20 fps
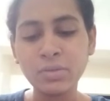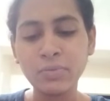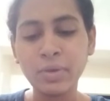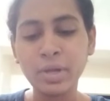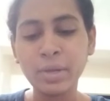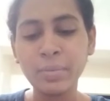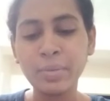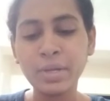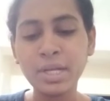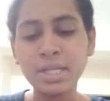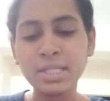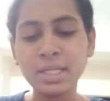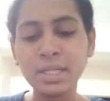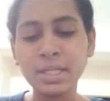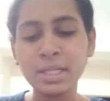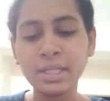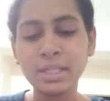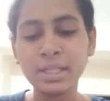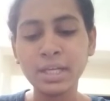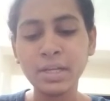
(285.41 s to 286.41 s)
When
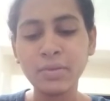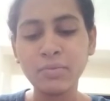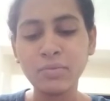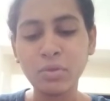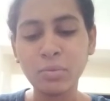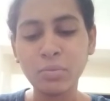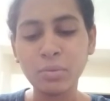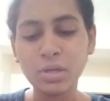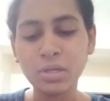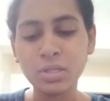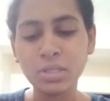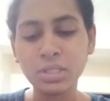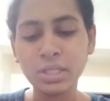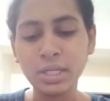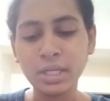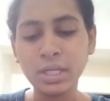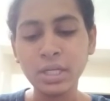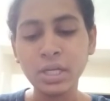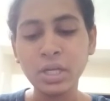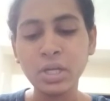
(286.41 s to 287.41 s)
presenting the informed
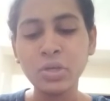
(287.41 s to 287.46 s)
consent,